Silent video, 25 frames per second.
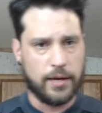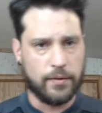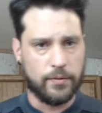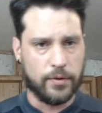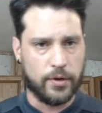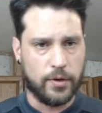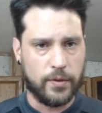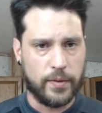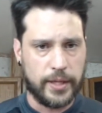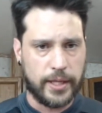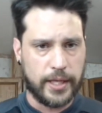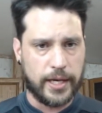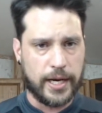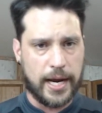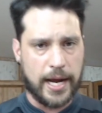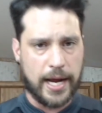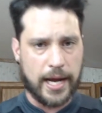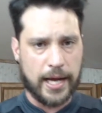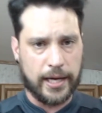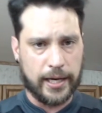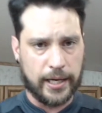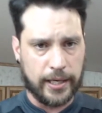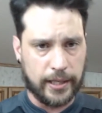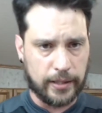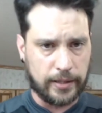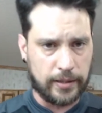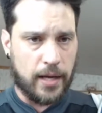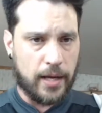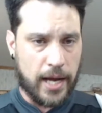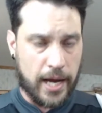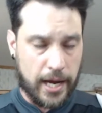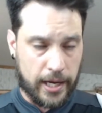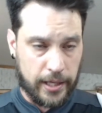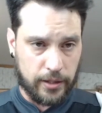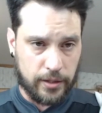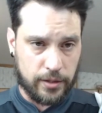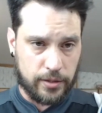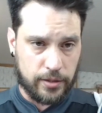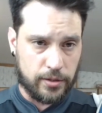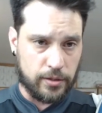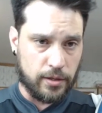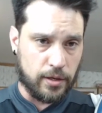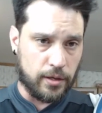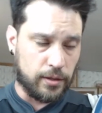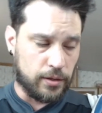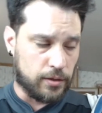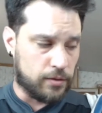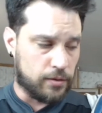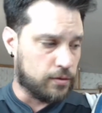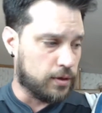roux and then adding the stock
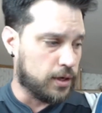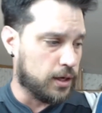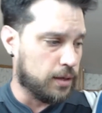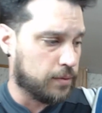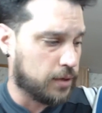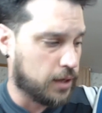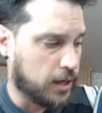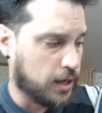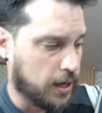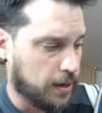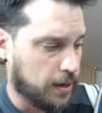and cream, okay?